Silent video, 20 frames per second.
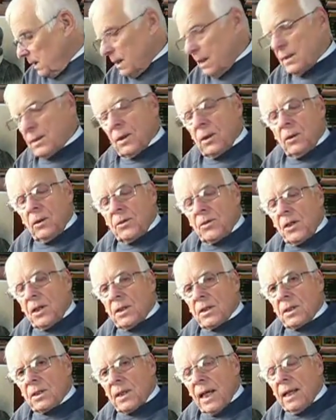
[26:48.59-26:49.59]
And the Lord
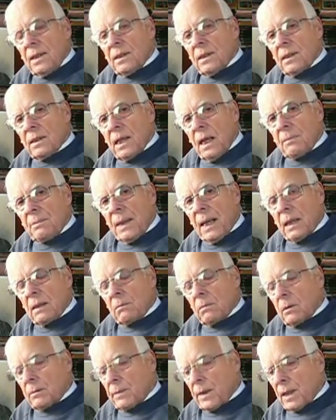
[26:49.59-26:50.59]
Jesus ended that
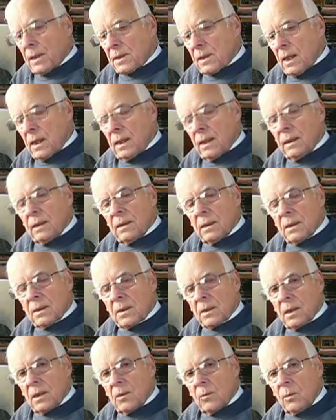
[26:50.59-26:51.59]
parable by saying
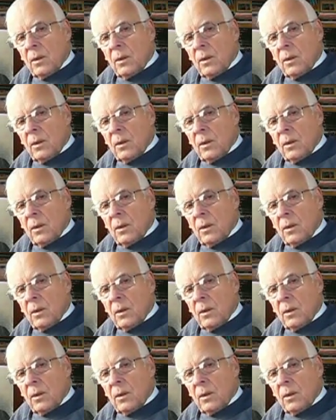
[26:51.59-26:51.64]
that uh,